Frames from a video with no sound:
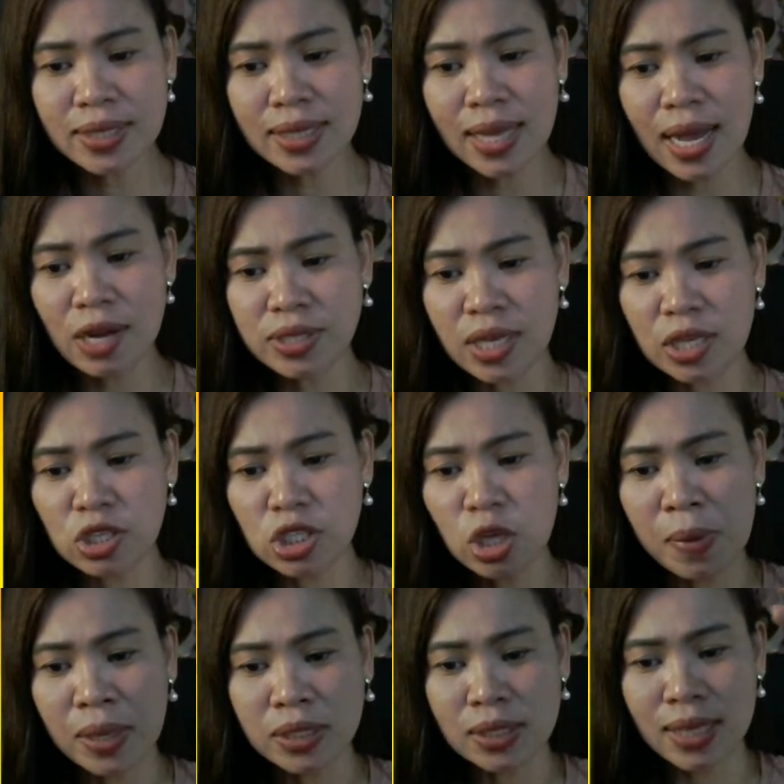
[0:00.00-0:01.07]
in the house. Thank you so
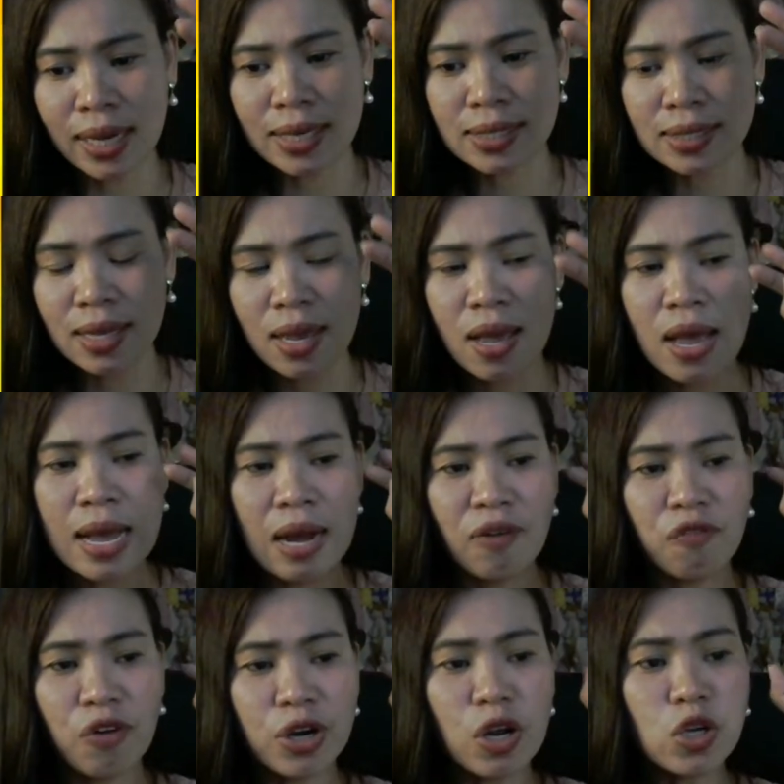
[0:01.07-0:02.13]
much, guys.
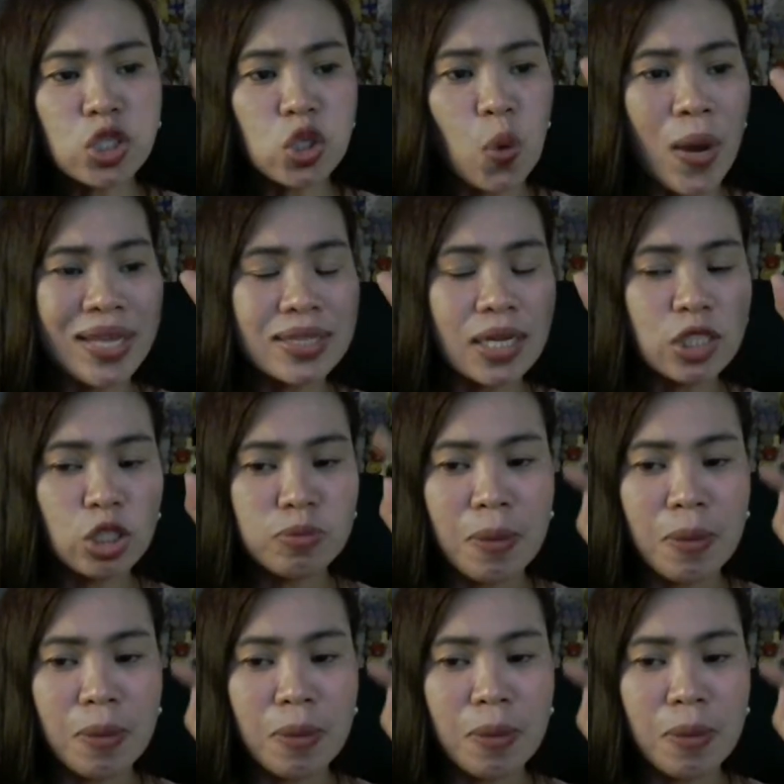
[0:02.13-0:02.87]
For those who wanted to